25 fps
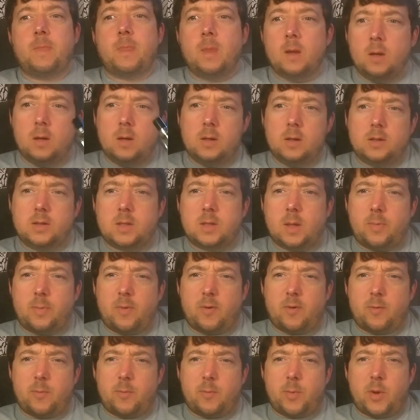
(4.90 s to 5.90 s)
What's up,
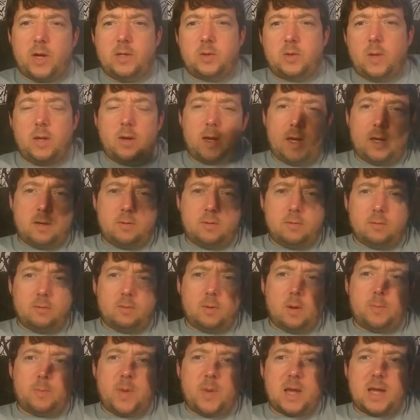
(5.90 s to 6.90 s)
everybody? Dwayne here again, right
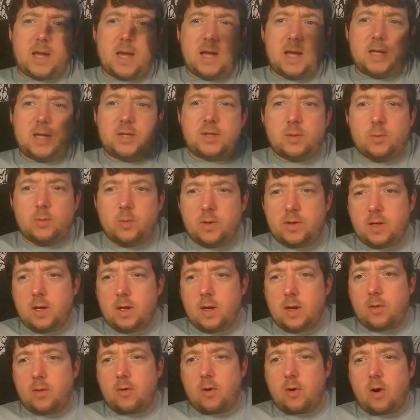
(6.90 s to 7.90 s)
back at you with another
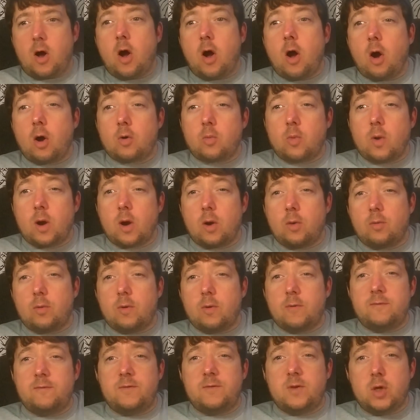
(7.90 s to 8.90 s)
hardware
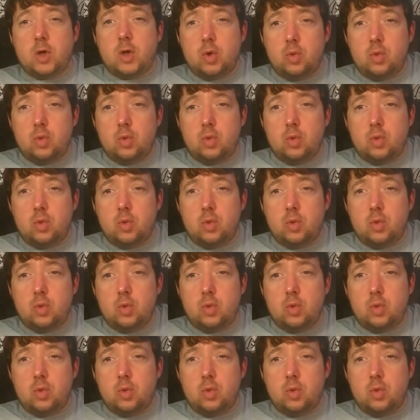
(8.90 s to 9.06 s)
review.